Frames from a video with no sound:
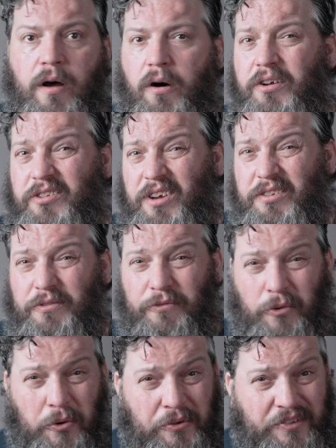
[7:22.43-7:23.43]
Also, as a
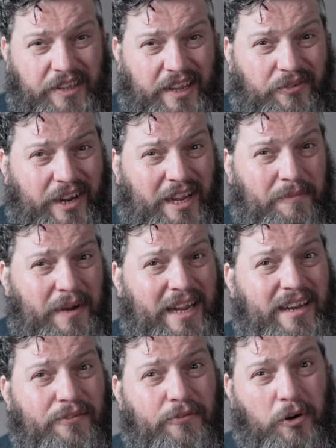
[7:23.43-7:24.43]
focusing ring by
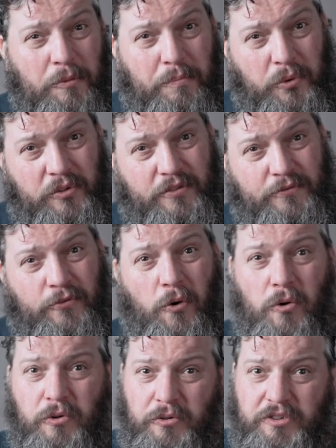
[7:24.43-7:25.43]
default pulls
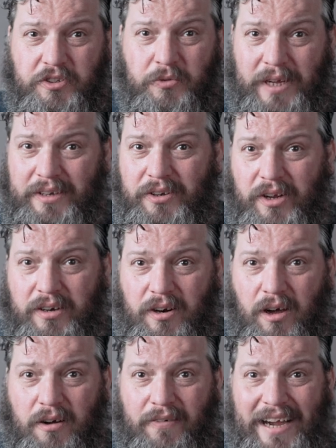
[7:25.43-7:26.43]
focus when turned
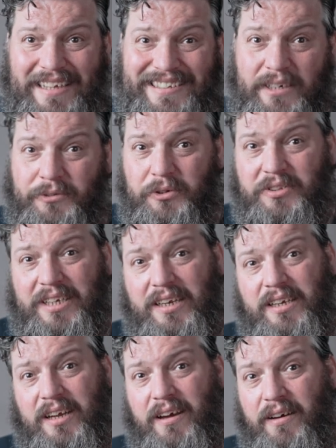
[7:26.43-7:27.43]
clockwise, if you
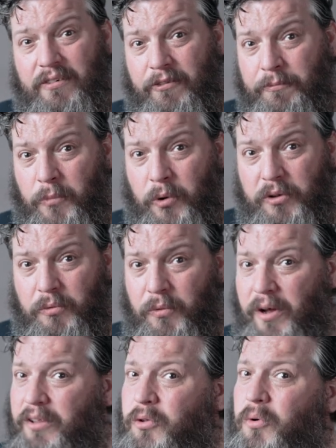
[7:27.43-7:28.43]
set the mode
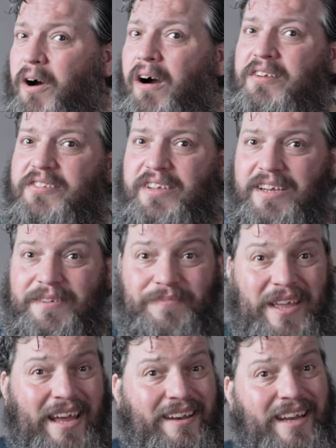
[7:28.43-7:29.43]
1 to Arcine
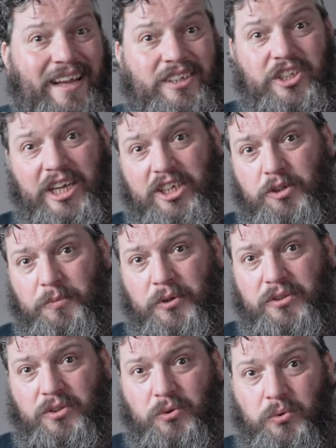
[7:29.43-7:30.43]
and then change
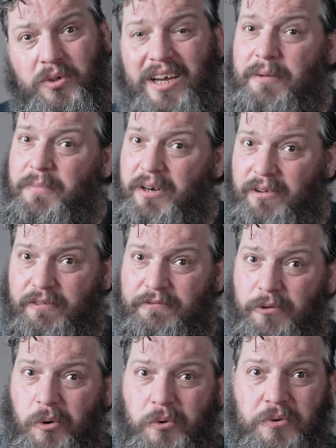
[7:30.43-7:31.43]
mode 2 and manual
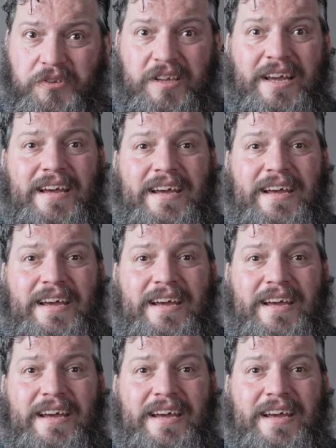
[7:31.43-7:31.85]
focus,